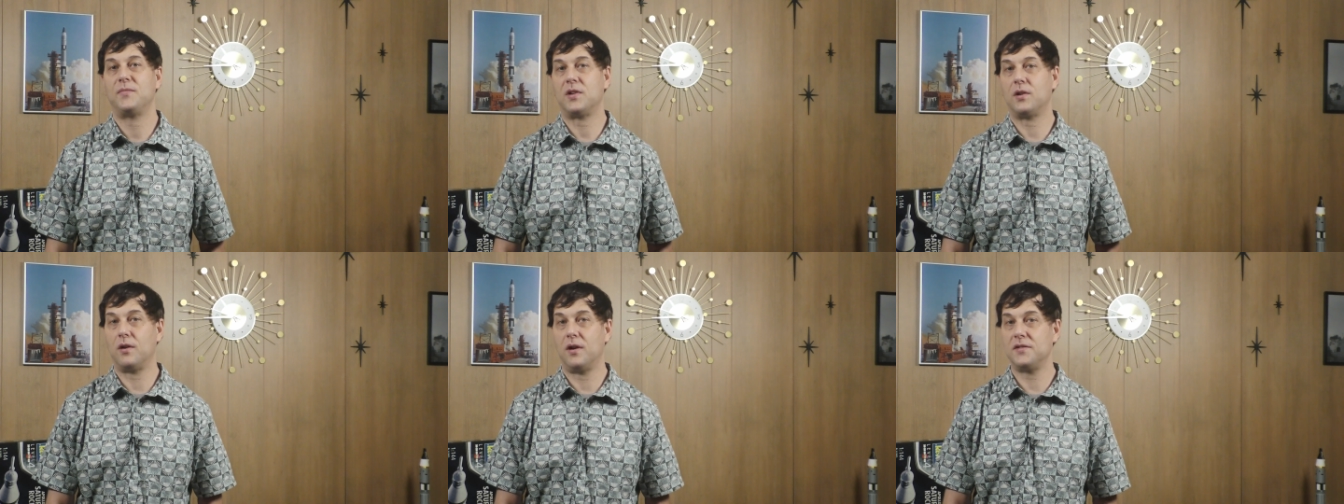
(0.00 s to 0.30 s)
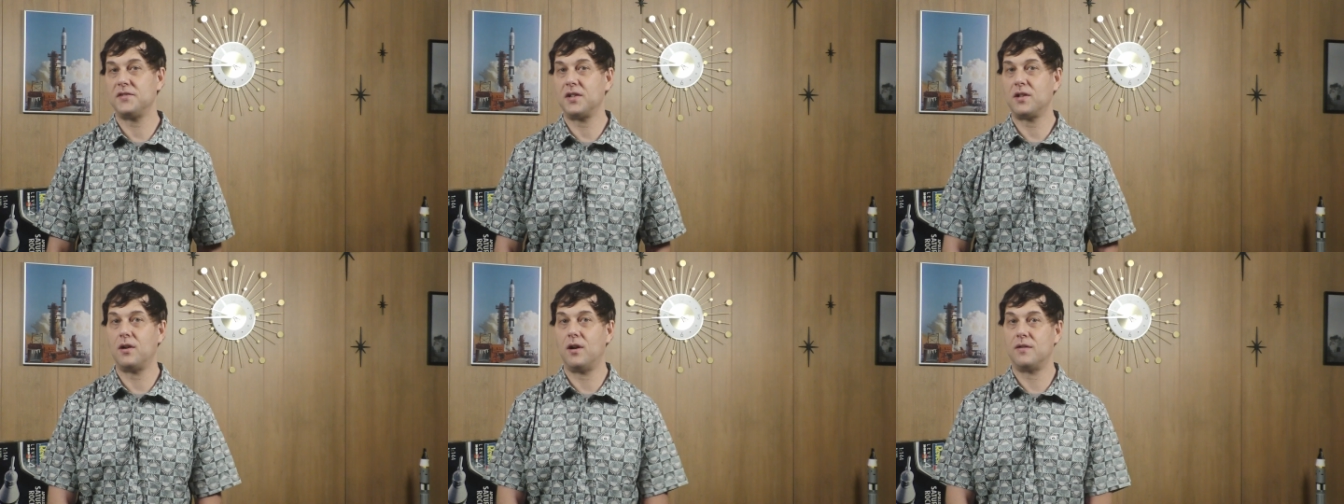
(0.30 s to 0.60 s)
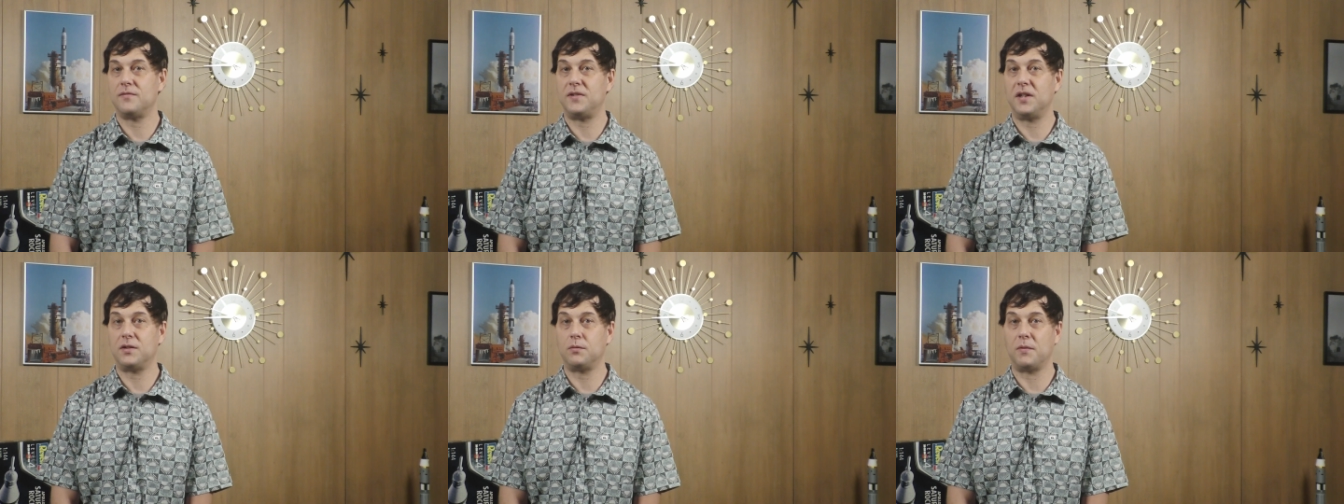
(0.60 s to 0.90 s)
caused a
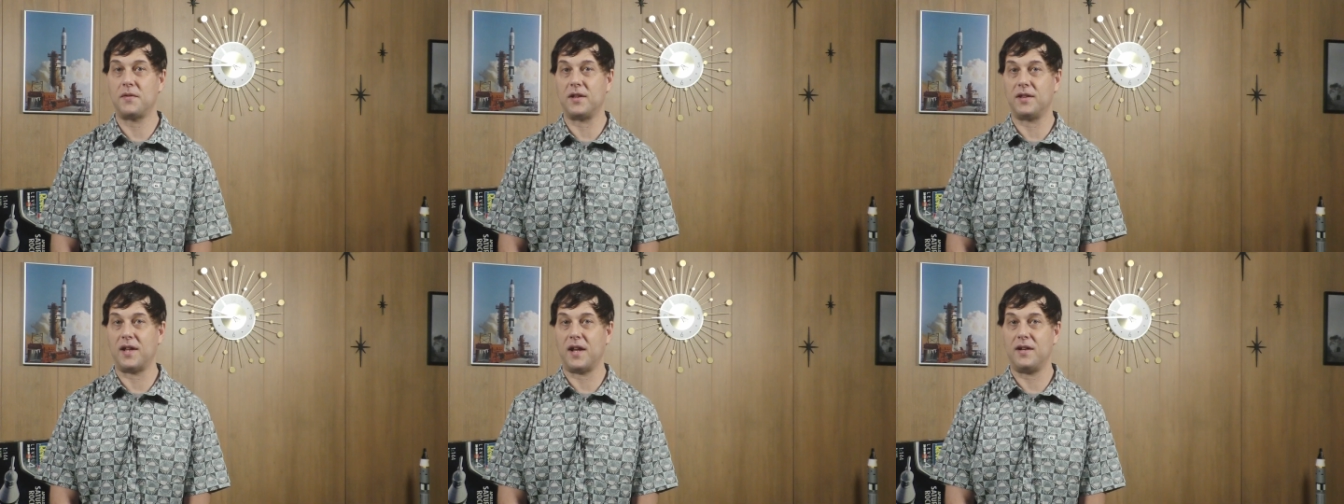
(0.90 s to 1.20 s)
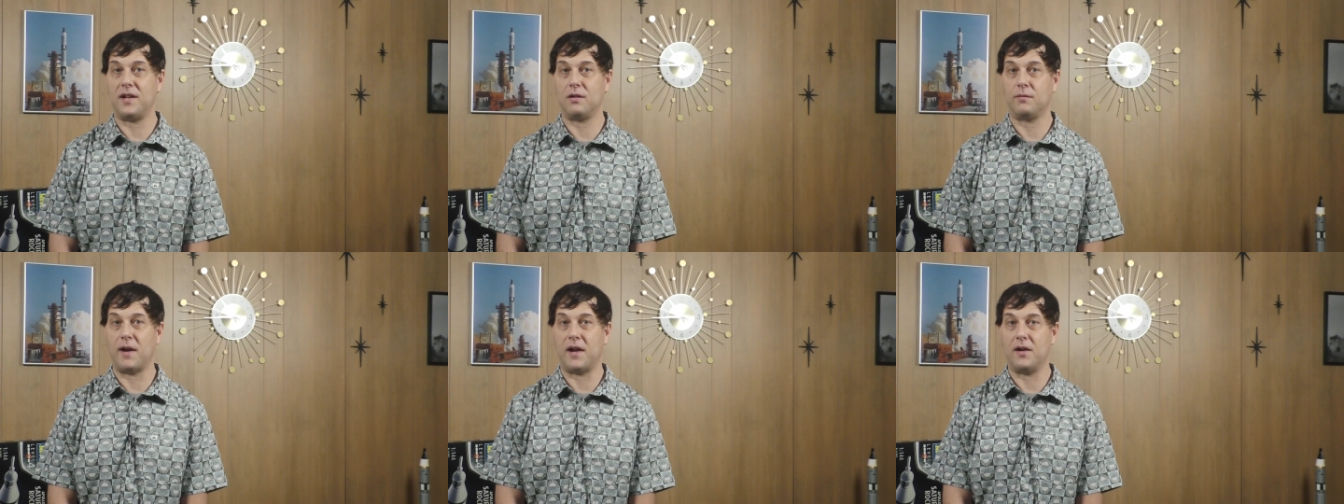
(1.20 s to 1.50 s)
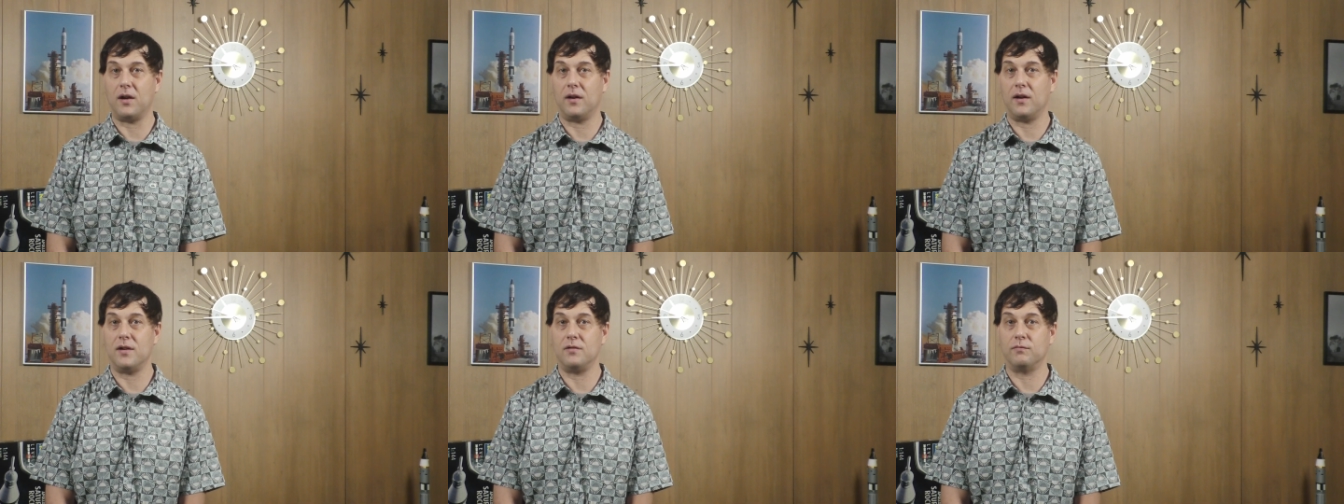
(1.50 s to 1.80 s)
conflict with the landing
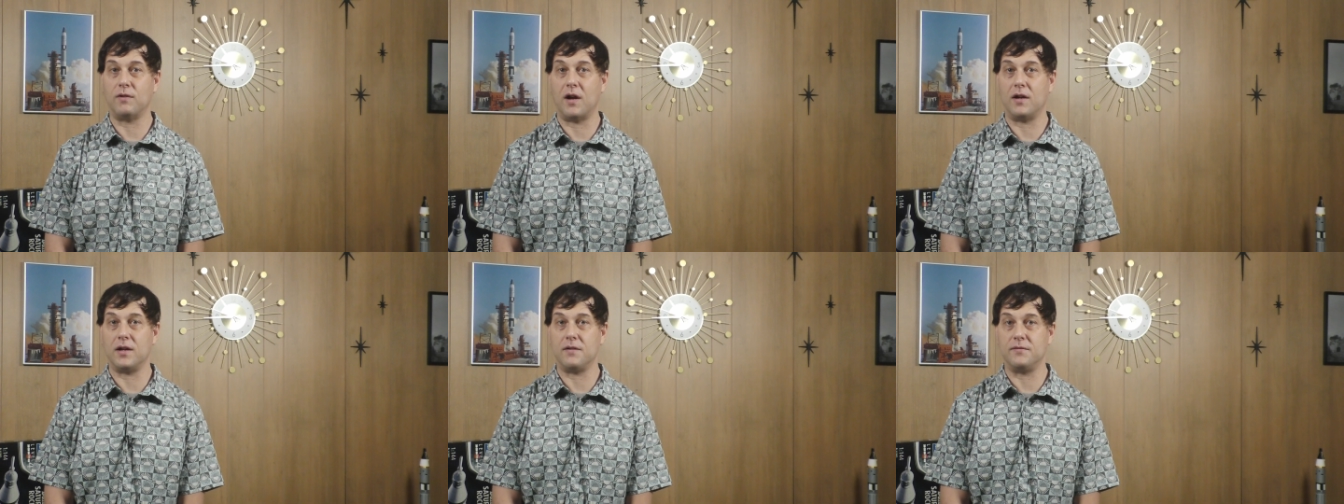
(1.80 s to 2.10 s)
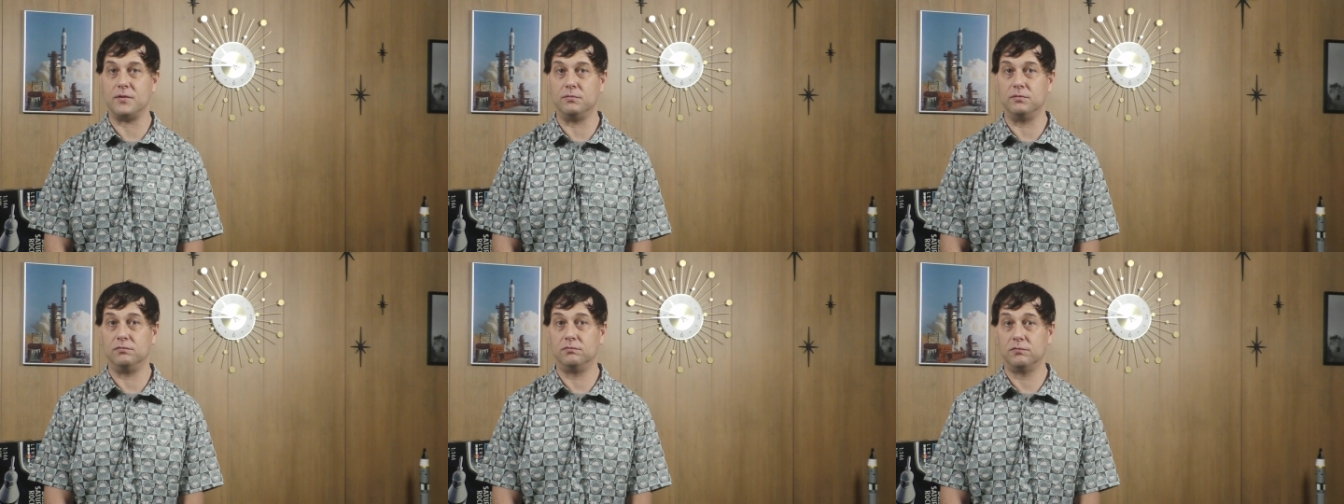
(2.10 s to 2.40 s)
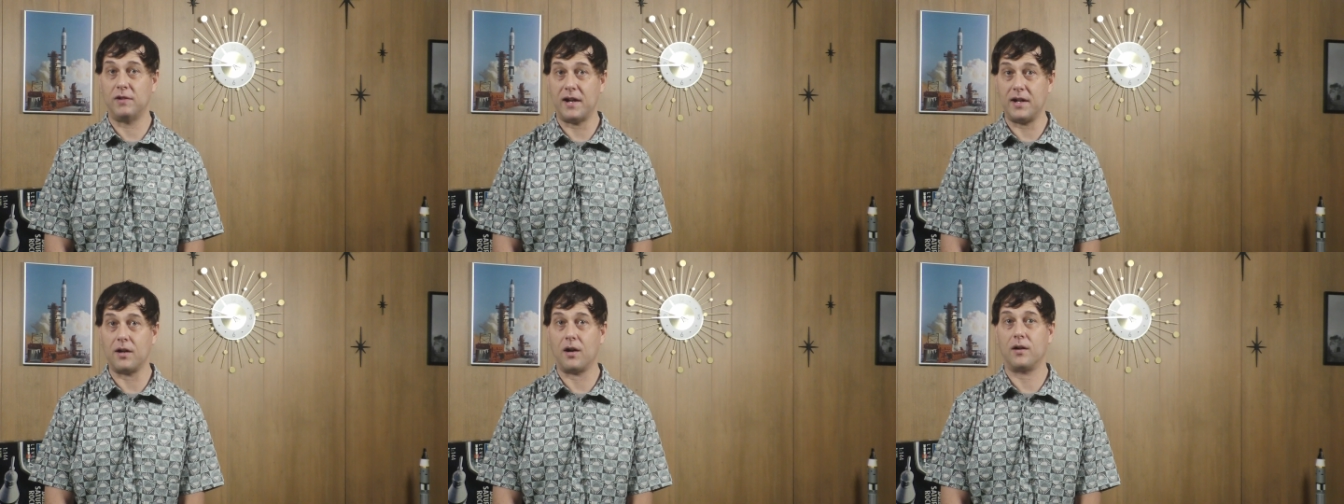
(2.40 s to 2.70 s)
radar and rendezvous
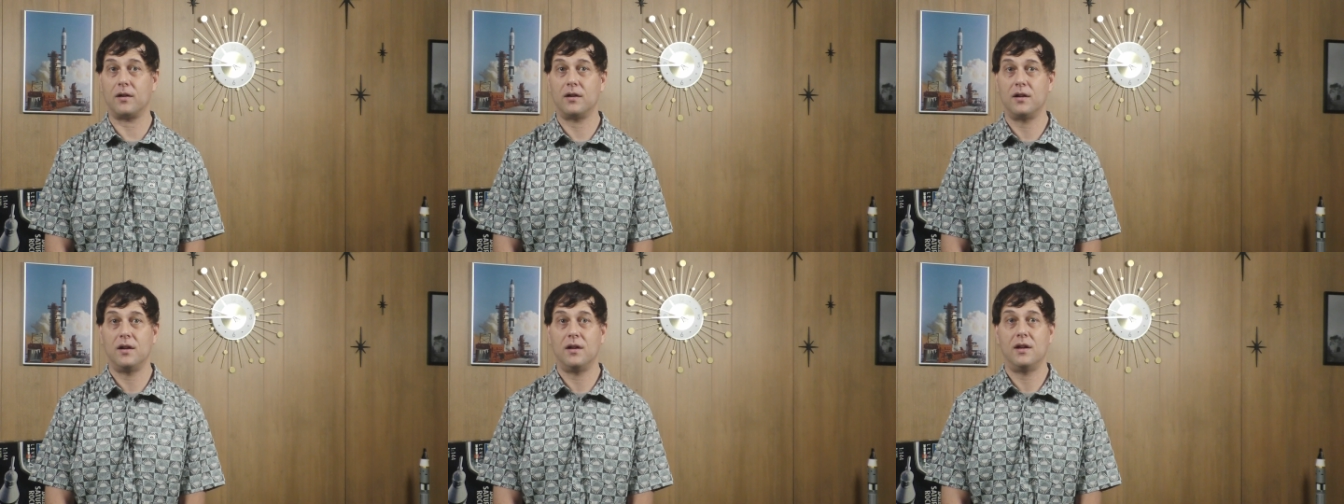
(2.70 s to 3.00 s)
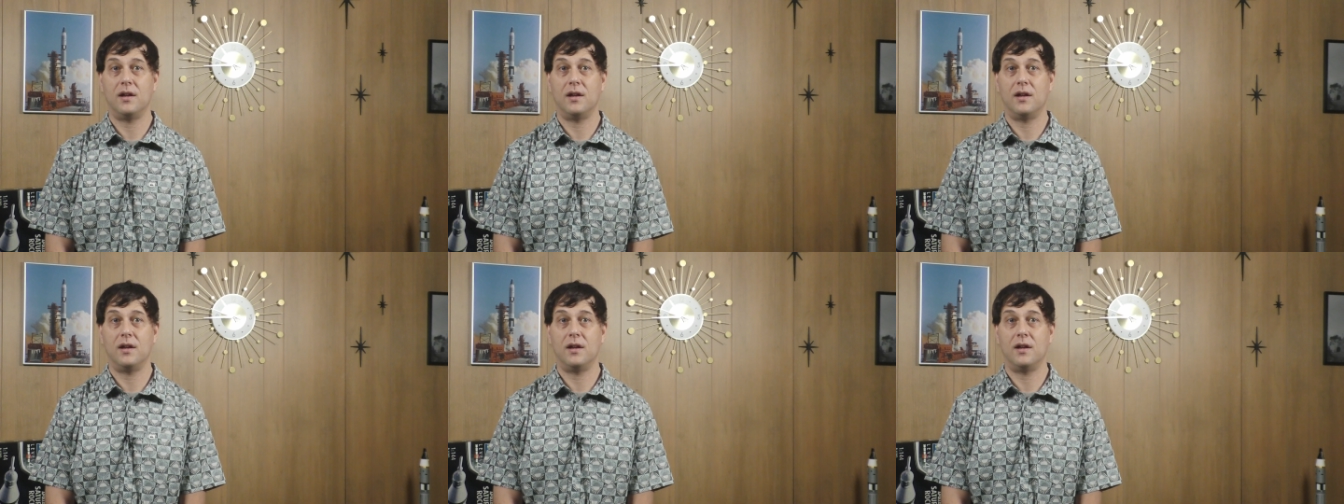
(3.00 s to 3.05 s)
radar.